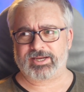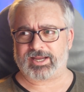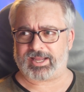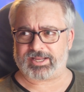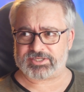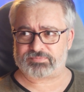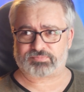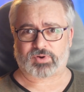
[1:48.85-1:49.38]

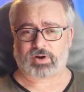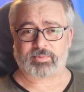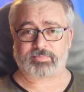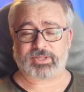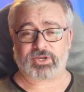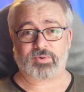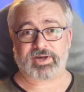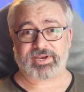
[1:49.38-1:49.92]
It's
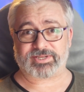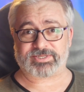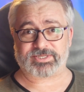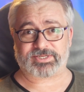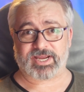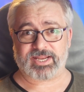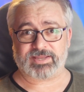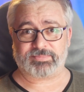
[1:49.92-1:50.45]
probably quite
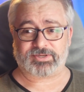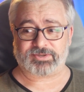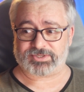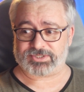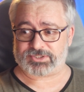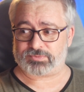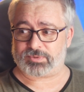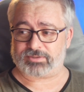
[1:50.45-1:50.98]
entertaining
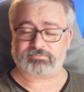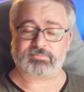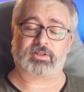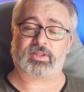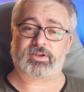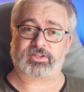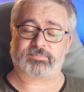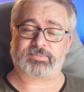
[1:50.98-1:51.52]
because, well, a
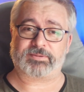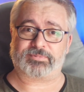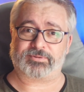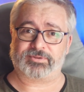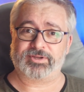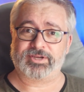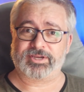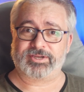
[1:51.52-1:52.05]
lot of the
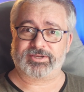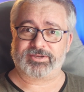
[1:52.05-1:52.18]
people